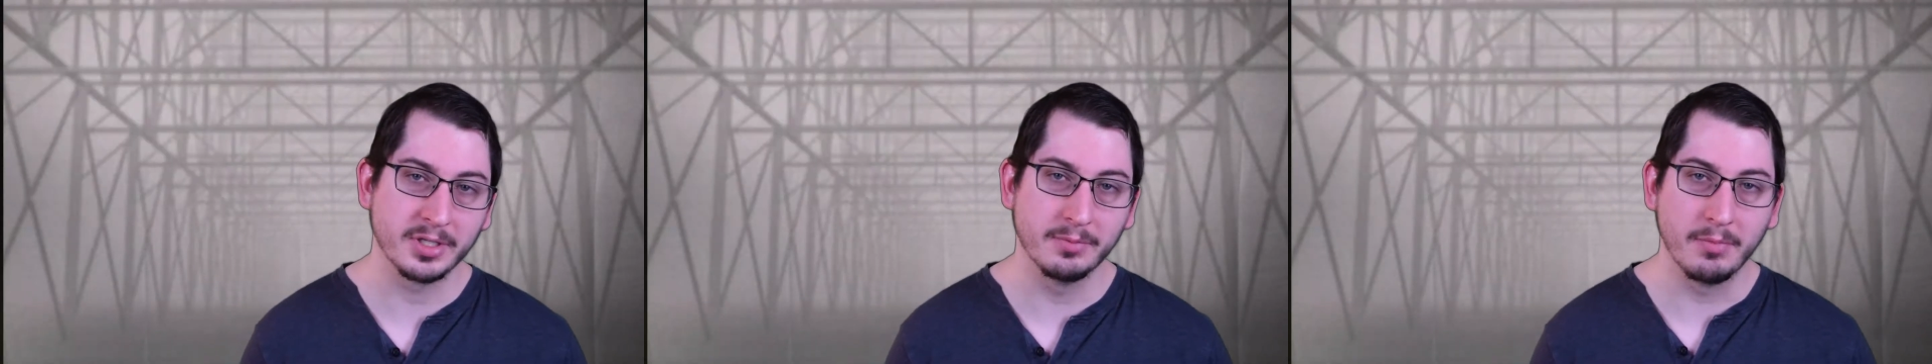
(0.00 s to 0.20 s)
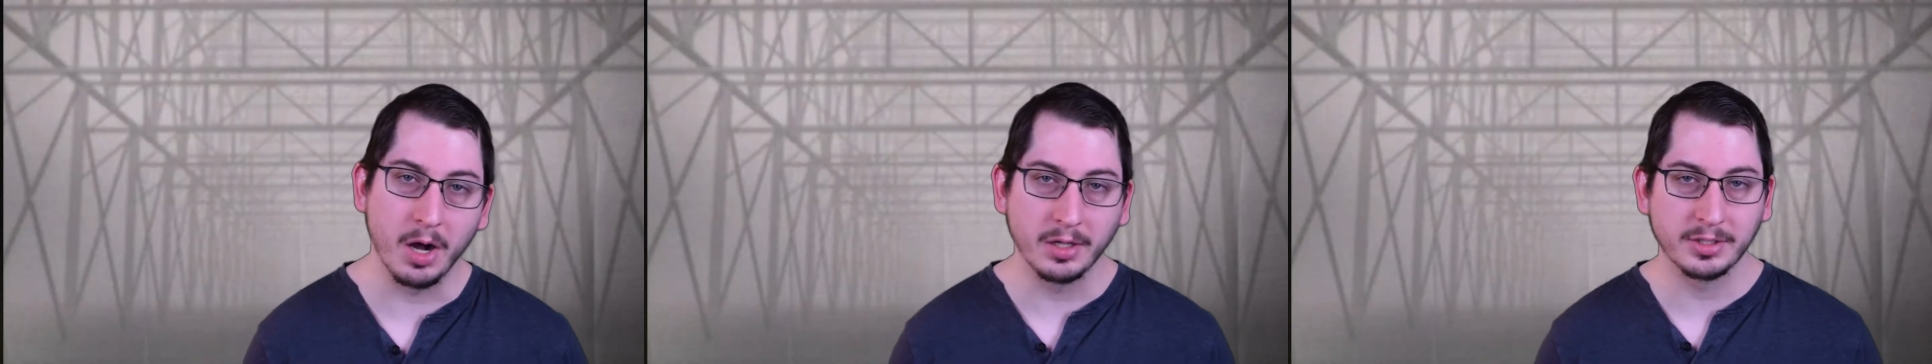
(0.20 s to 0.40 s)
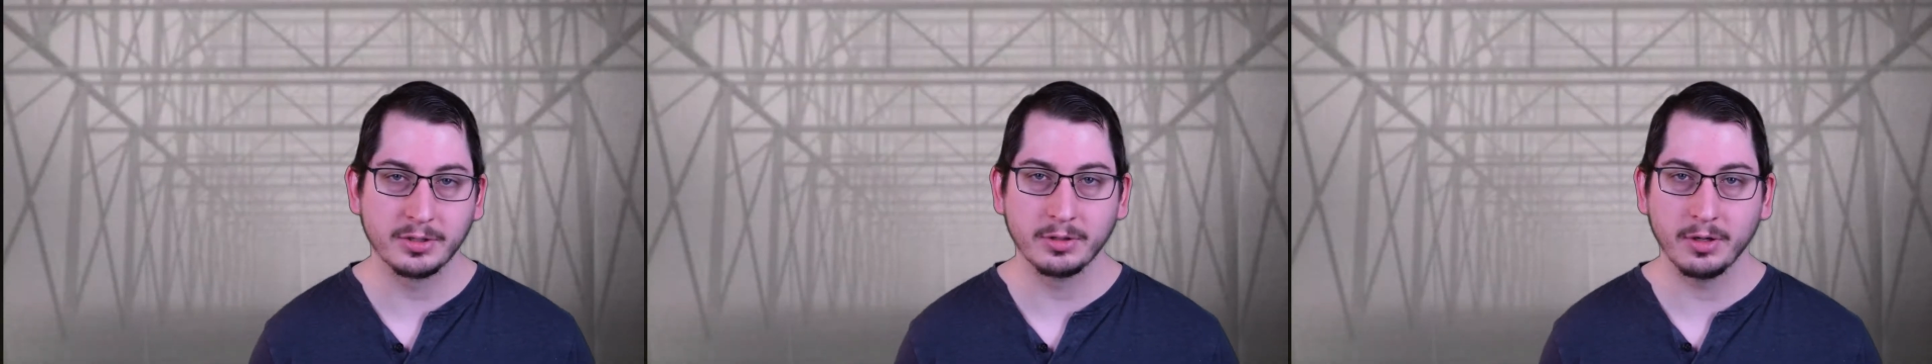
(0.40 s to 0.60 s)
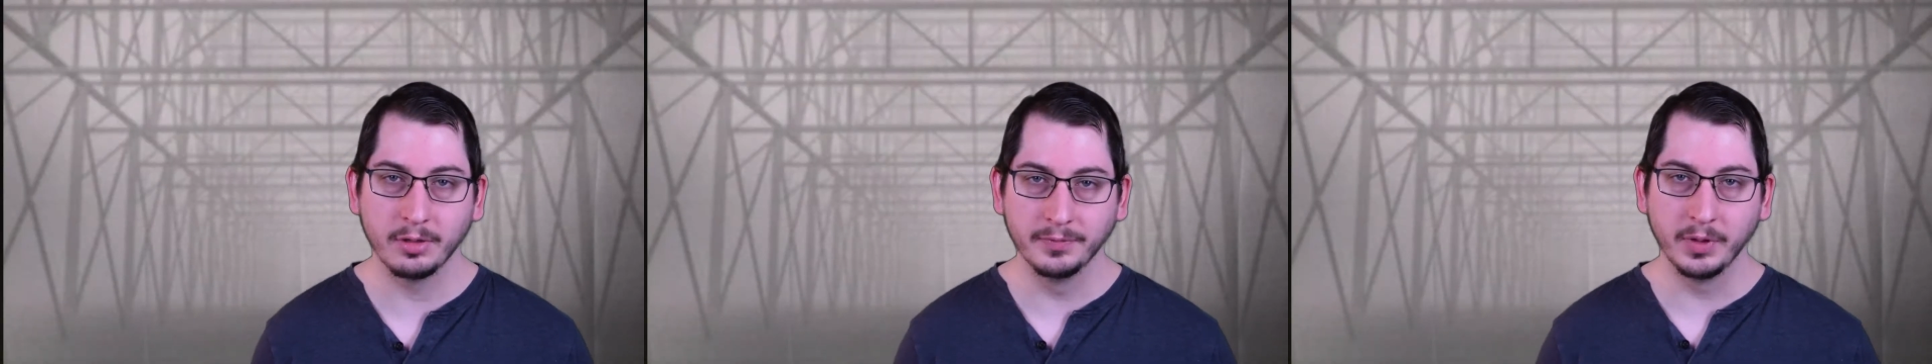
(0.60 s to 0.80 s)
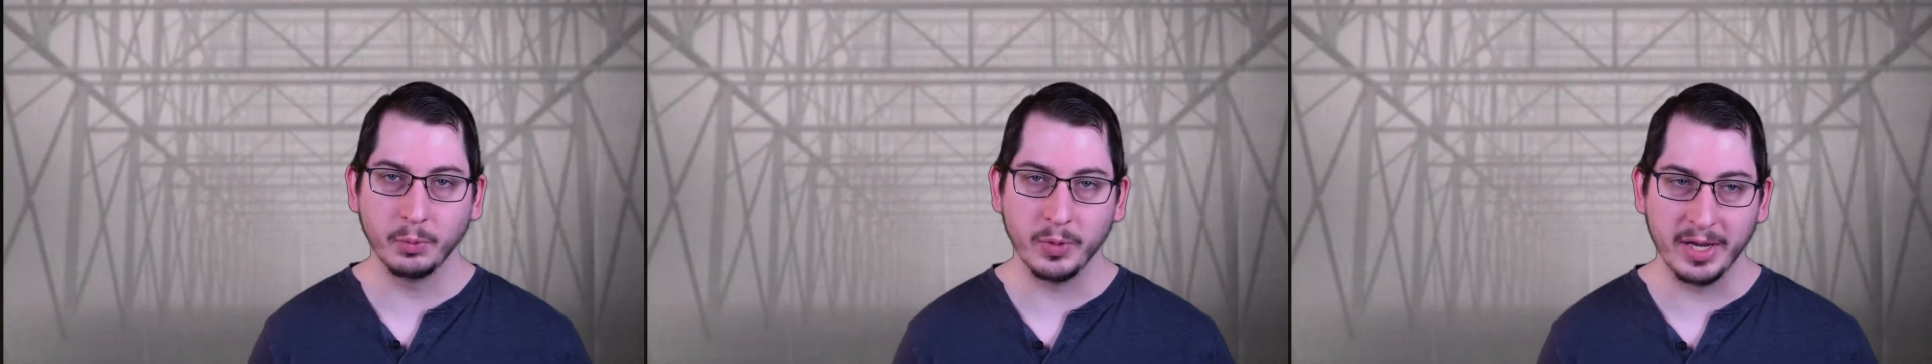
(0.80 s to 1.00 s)
a monster of
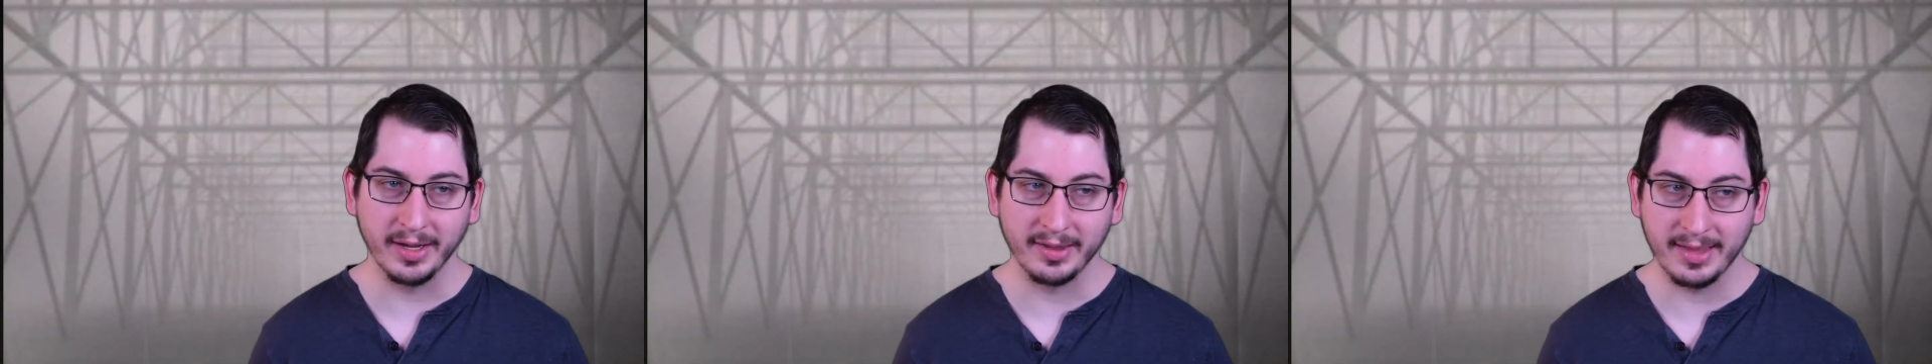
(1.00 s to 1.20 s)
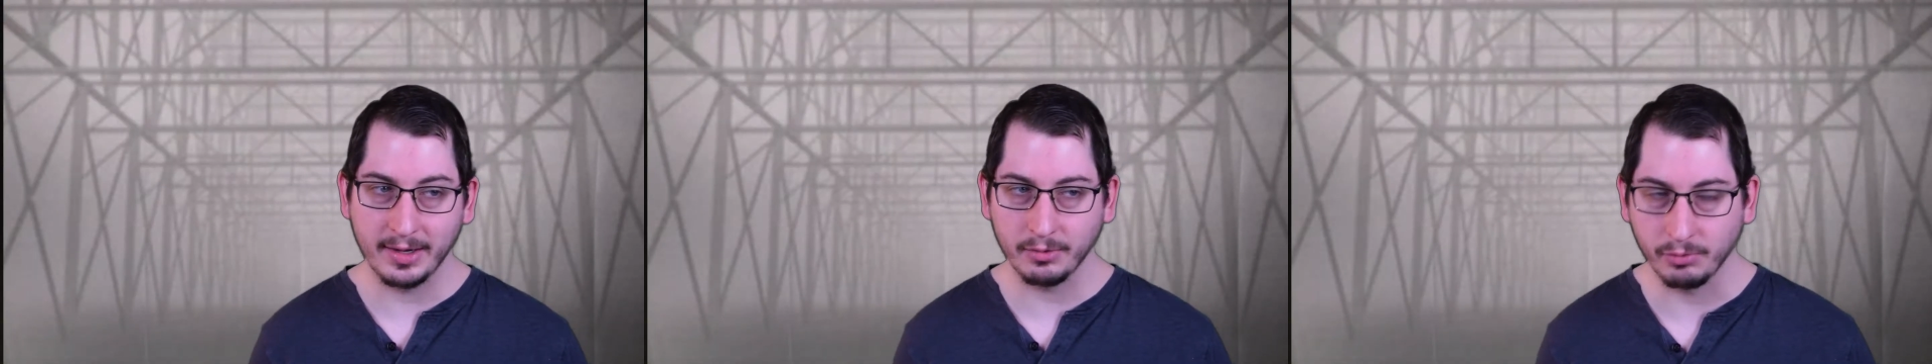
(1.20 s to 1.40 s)
the week that